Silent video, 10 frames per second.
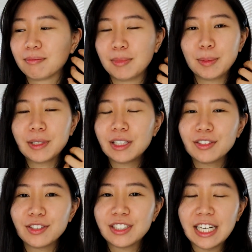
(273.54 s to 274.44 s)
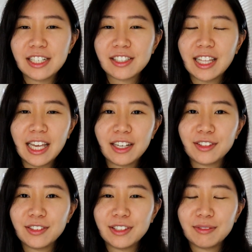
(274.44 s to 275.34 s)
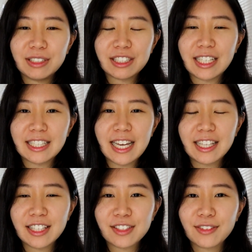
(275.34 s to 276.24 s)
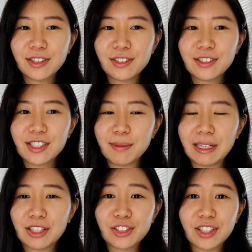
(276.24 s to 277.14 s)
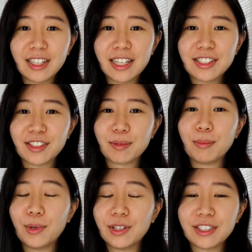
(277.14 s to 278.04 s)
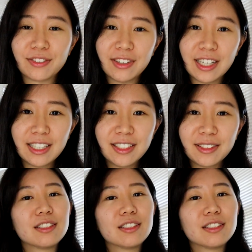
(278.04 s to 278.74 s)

People can also change the angle in which they take these photos to make their jawlines look more defined.